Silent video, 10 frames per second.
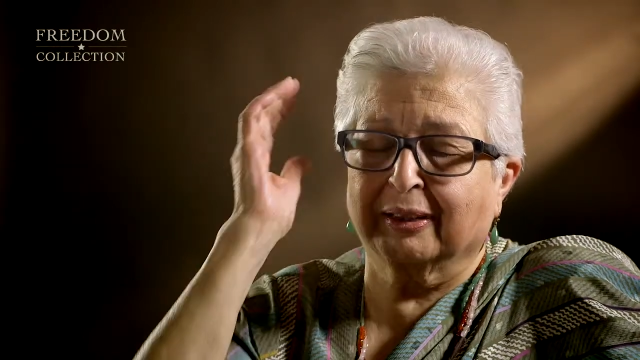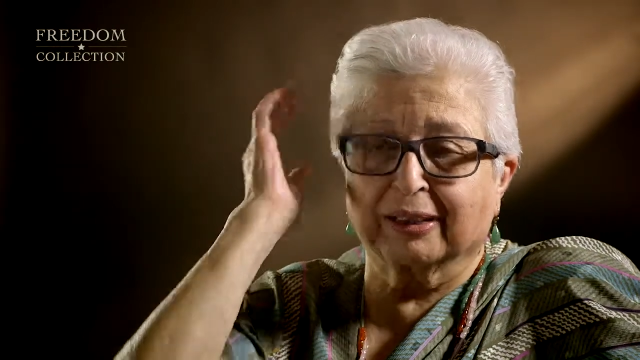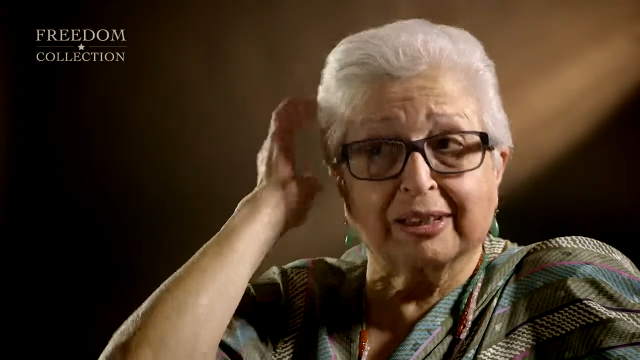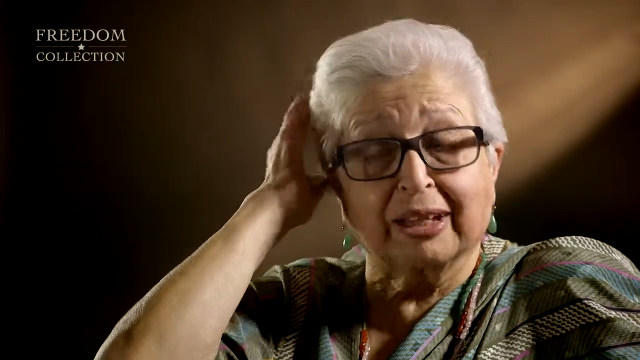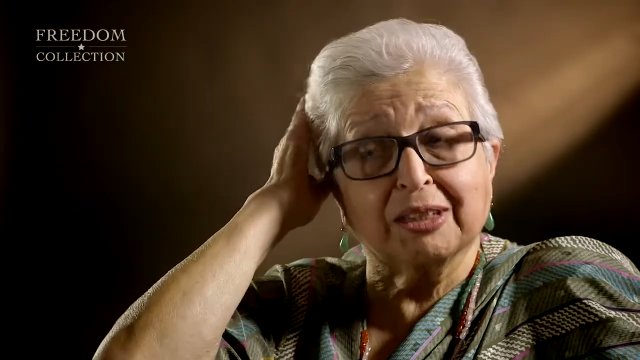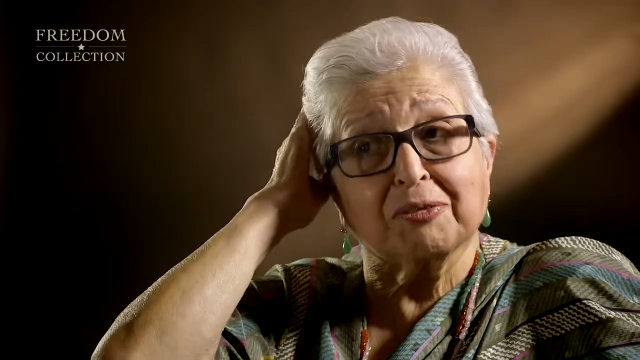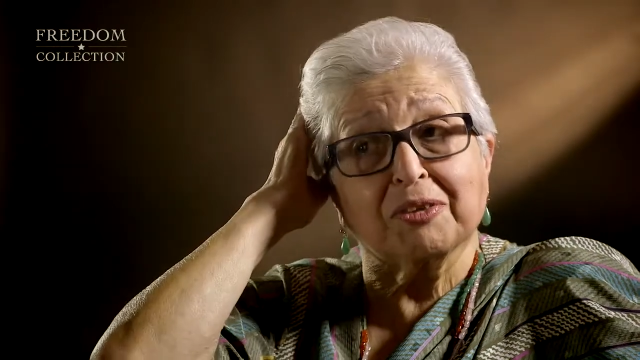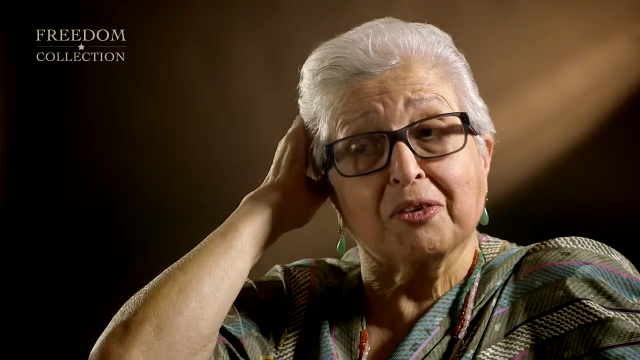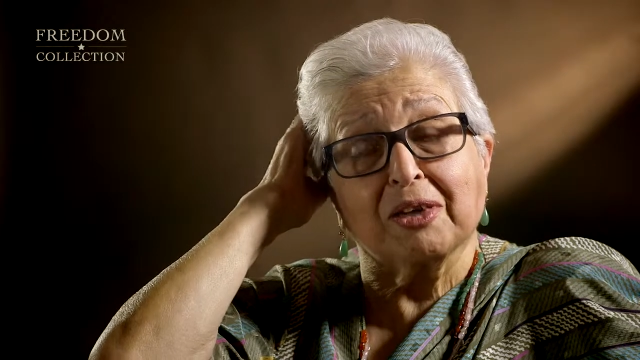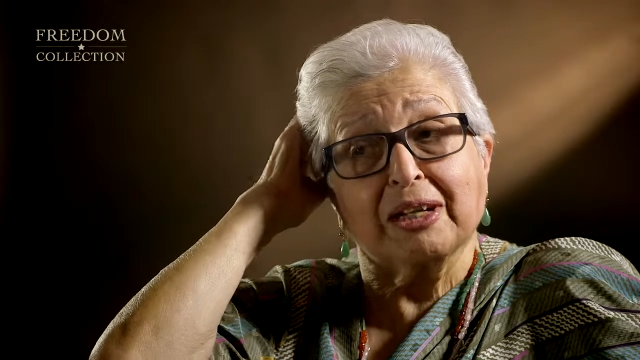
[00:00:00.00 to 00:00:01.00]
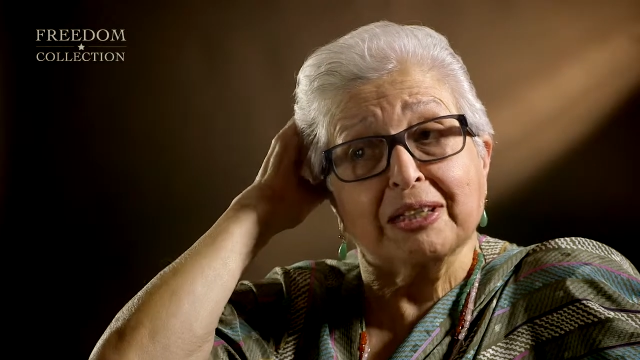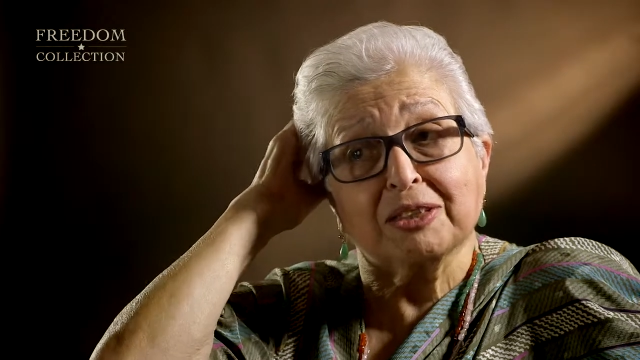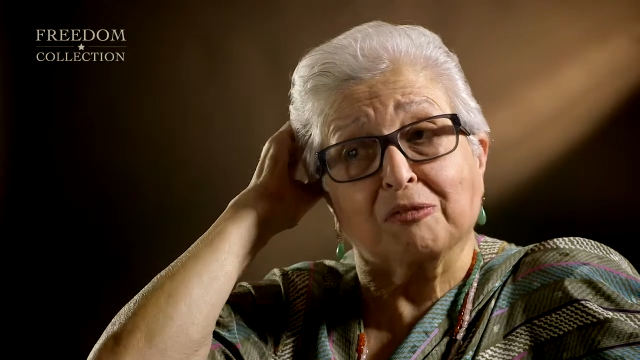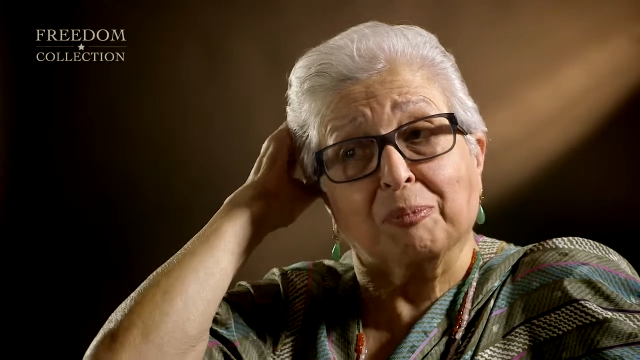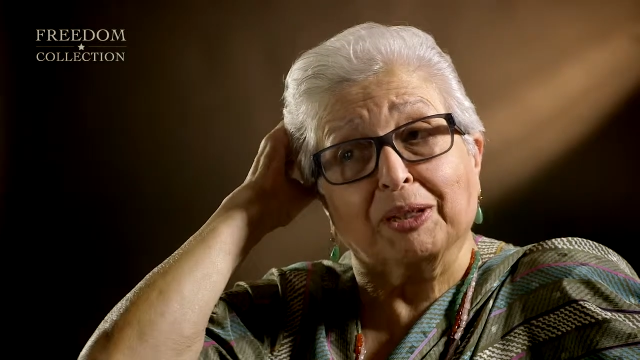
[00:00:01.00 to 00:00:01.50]
The date of the
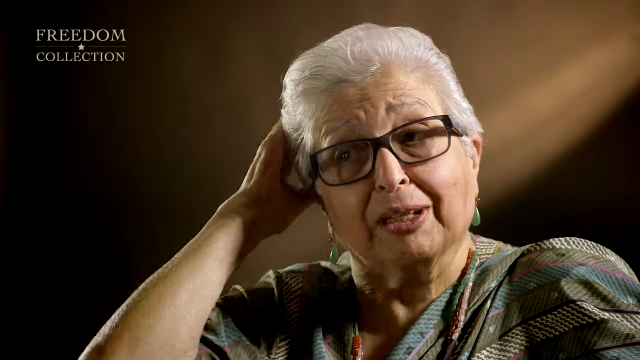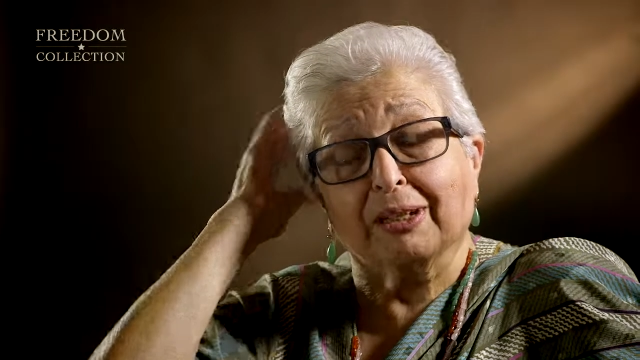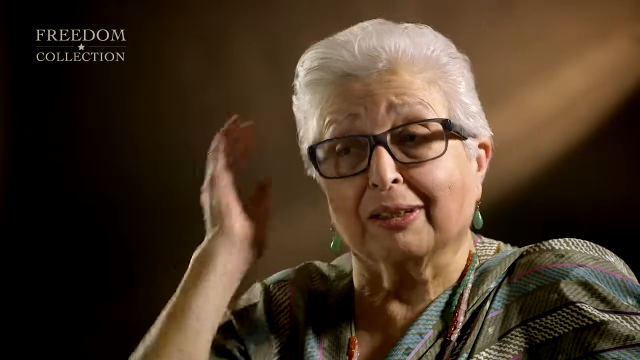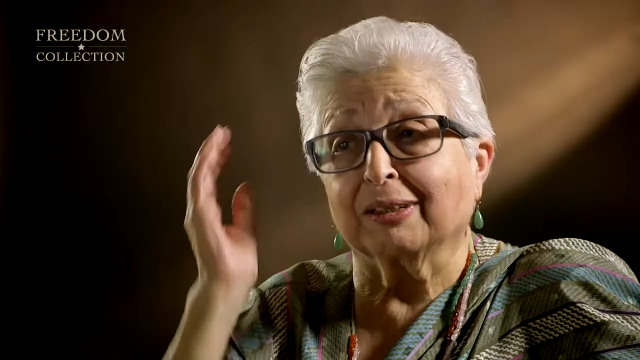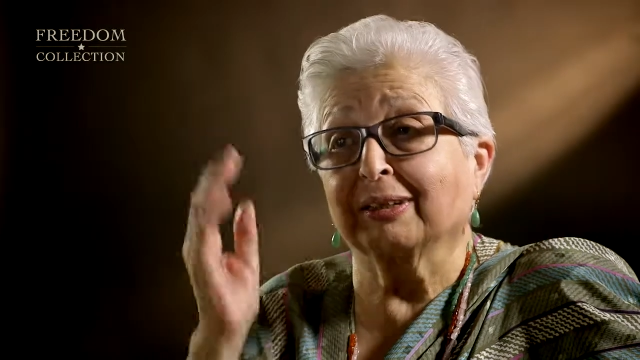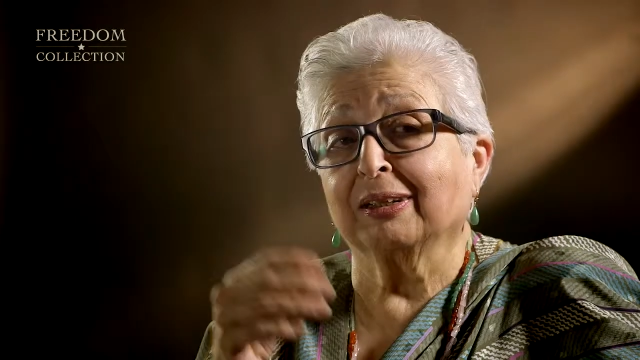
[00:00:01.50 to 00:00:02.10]
release of Mandela,